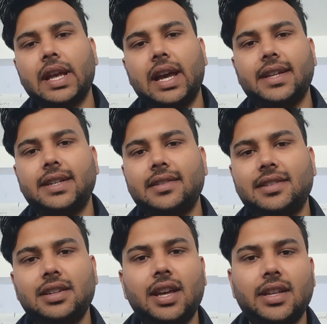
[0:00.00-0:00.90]

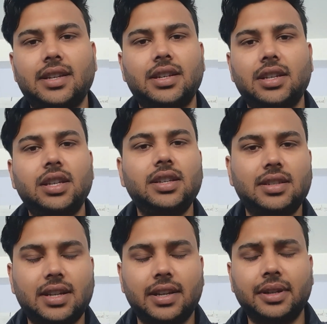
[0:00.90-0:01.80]
HNE
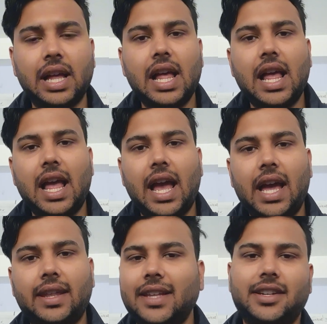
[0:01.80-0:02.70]
stain,
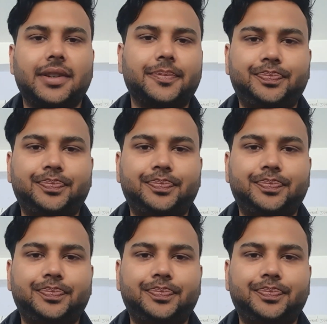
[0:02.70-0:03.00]
and that's it.